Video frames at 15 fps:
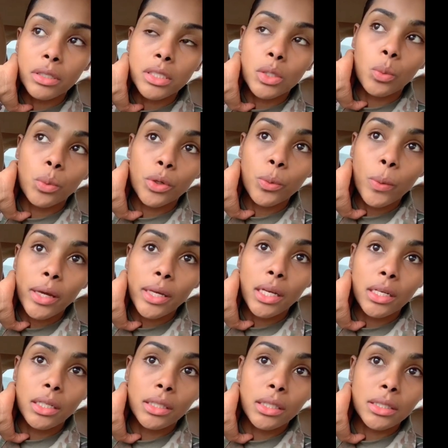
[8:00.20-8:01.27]
And where do I
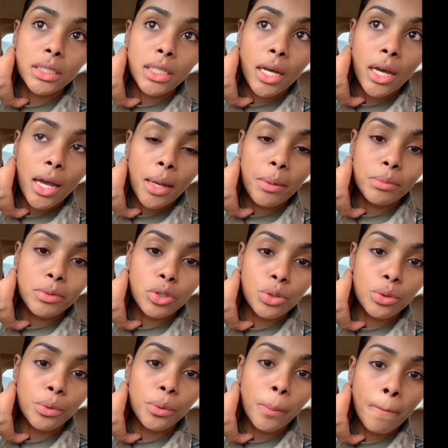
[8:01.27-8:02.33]
get in the time
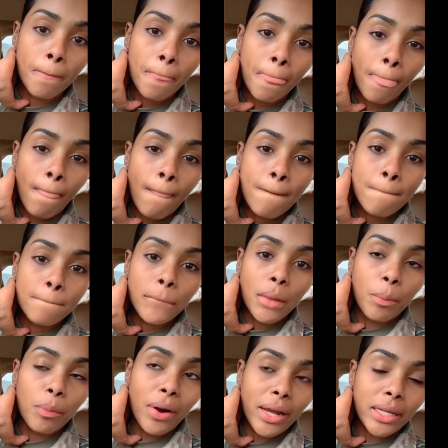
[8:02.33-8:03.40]
to
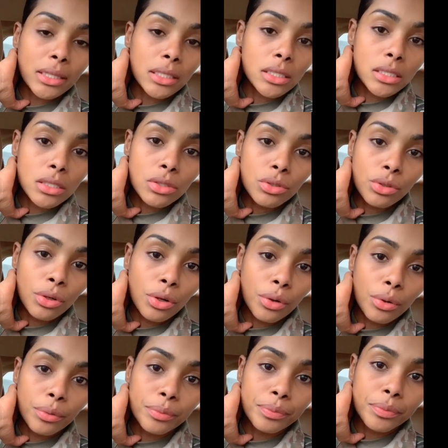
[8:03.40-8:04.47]
practice,
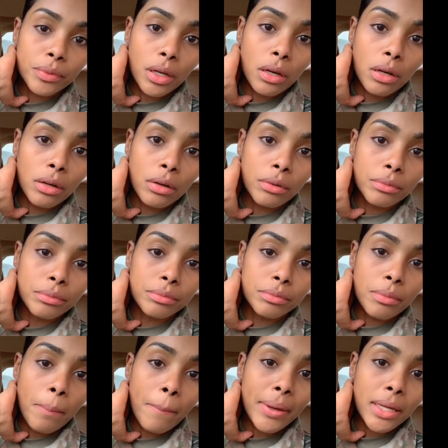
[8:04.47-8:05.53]

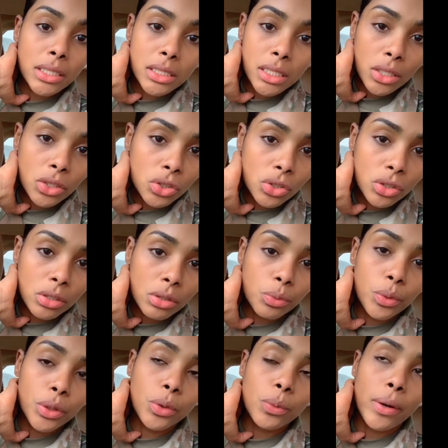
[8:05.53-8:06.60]
meditation?
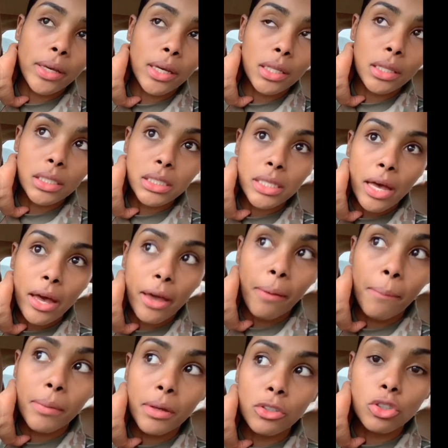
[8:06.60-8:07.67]
Where do I get the
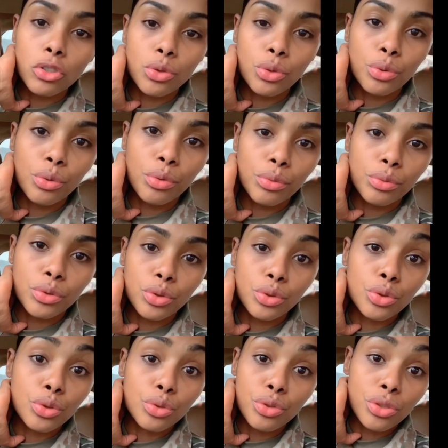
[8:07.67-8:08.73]
time in to
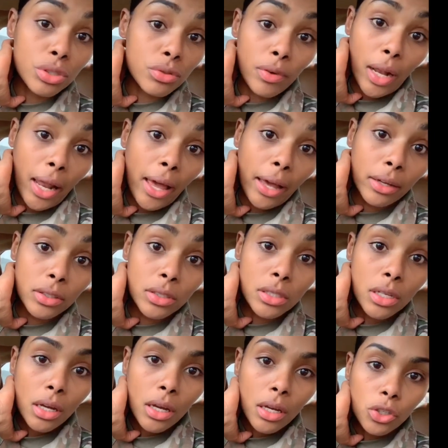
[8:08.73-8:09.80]
just relax?
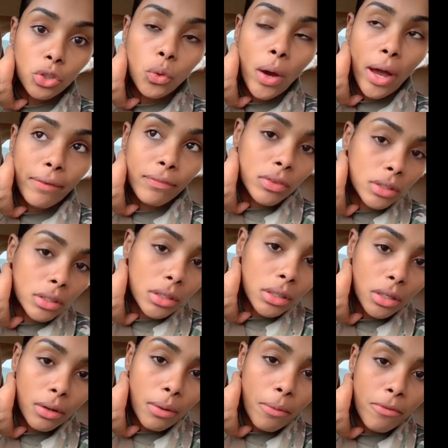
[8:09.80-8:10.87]
You have to
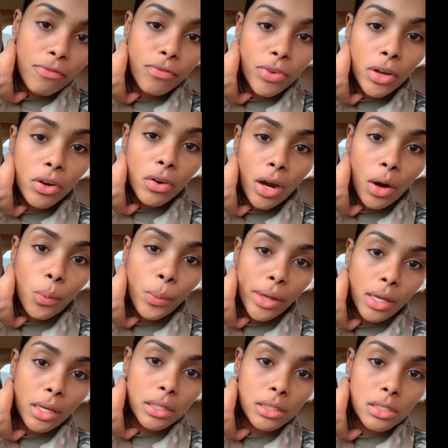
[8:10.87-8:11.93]
figure out
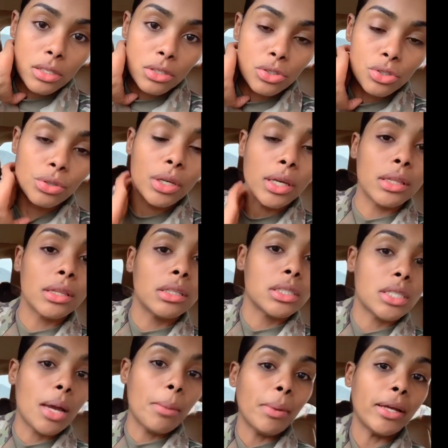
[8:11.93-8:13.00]
ways to get the
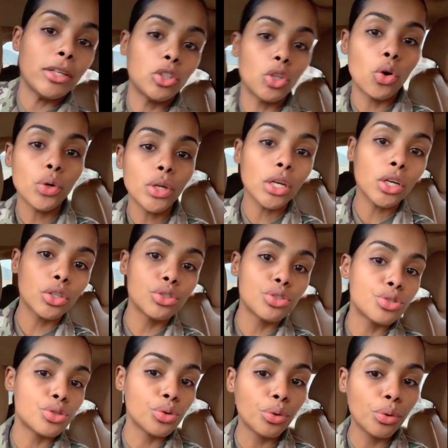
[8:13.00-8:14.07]
time. Like, don't get
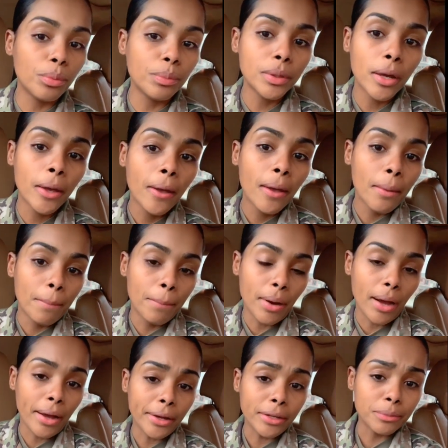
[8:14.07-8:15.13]
consumed
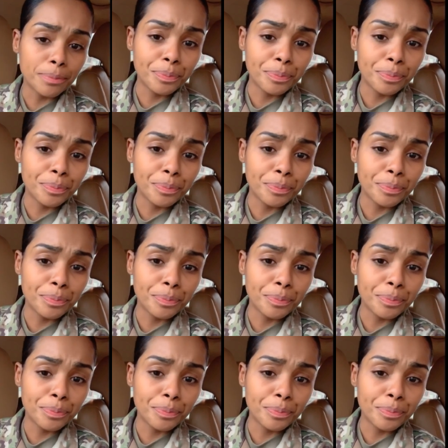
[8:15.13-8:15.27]
by